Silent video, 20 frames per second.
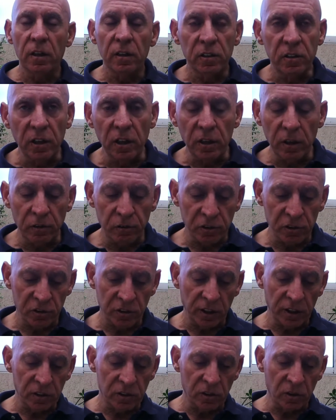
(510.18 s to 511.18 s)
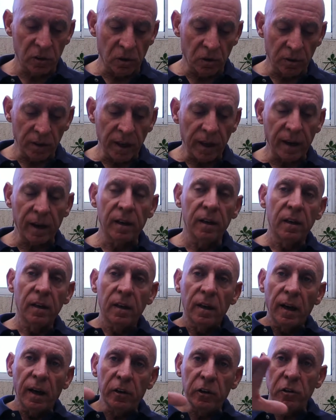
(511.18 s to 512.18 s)
dinner receipts, and all that.
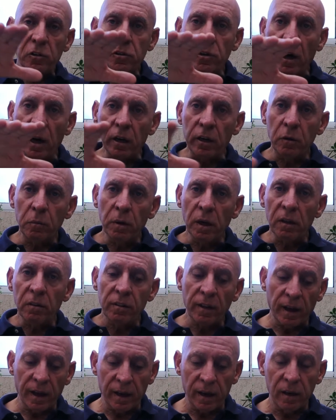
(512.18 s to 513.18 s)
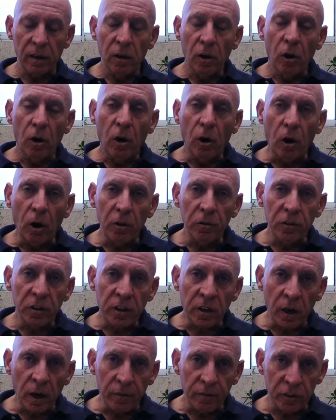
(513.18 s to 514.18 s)
And you document that on the
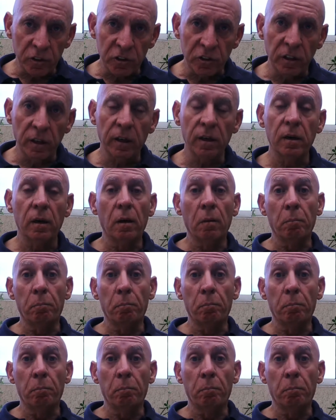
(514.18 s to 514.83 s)
cover sheet